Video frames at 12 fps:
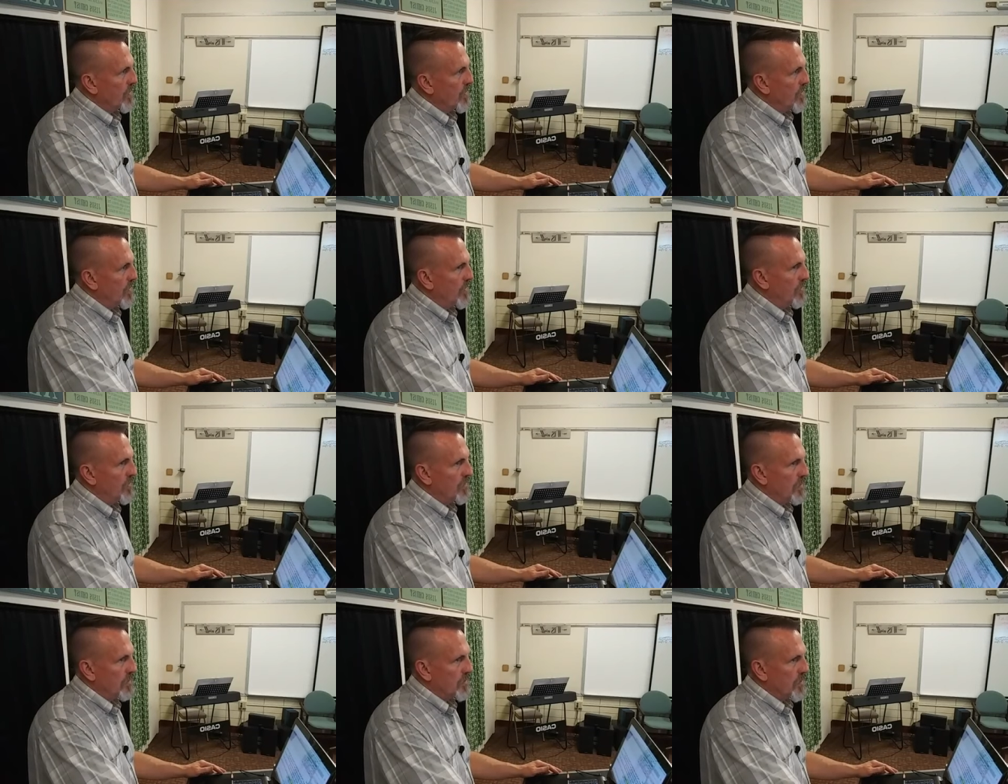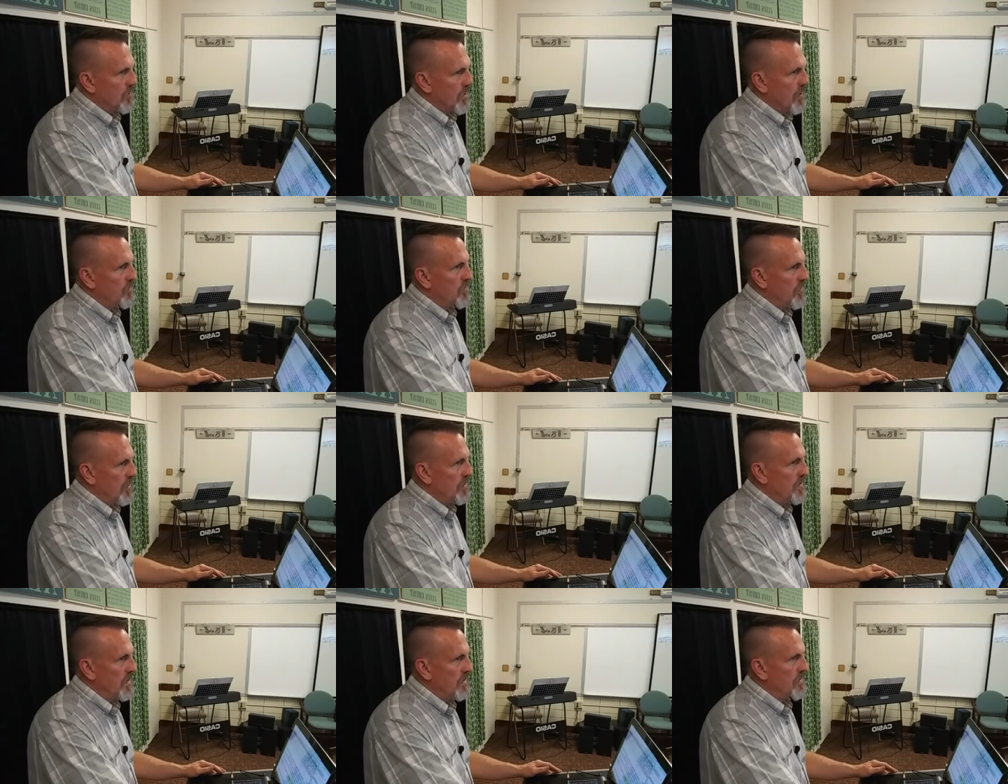you know, sometimes when I
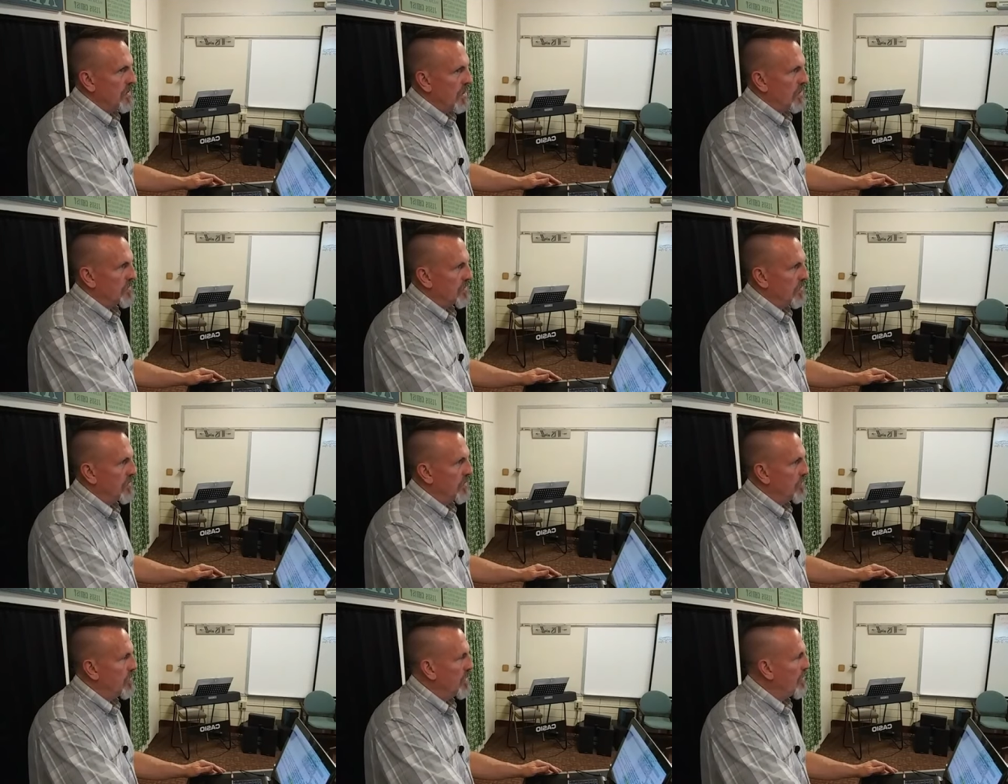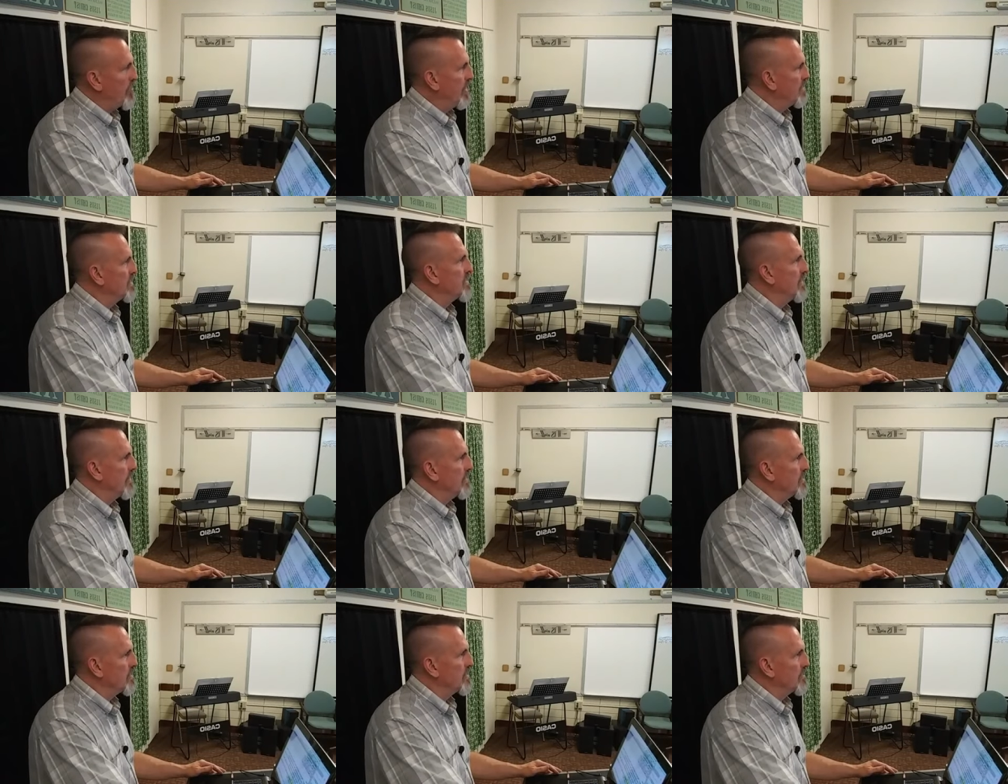see italics, I think, well, that makes
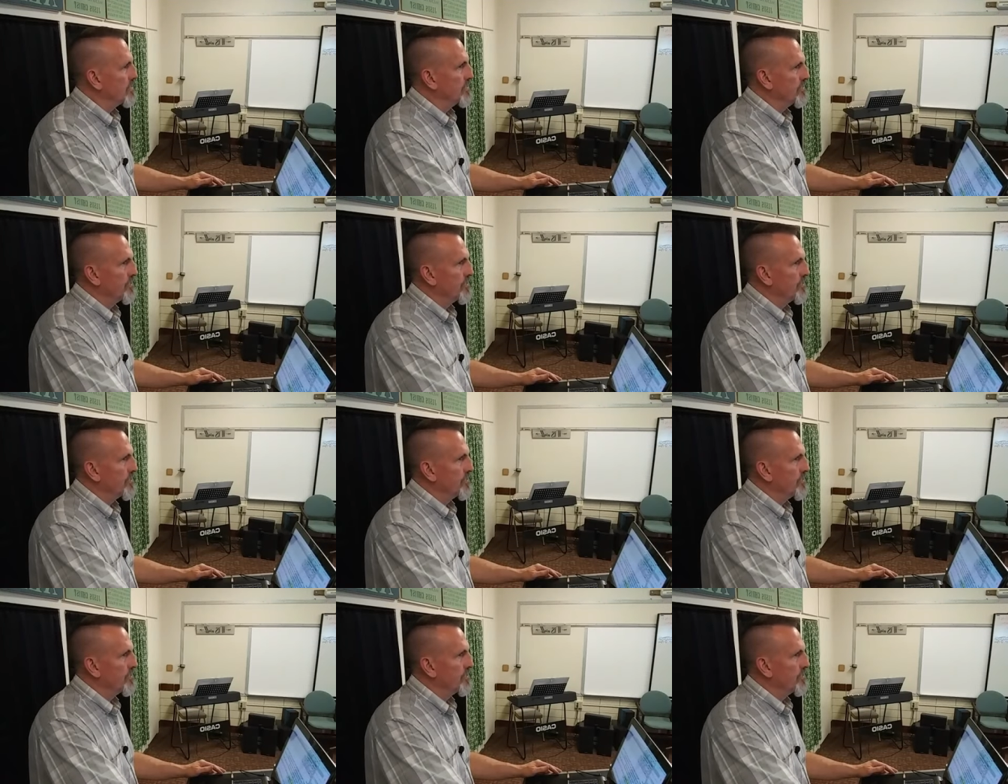sense.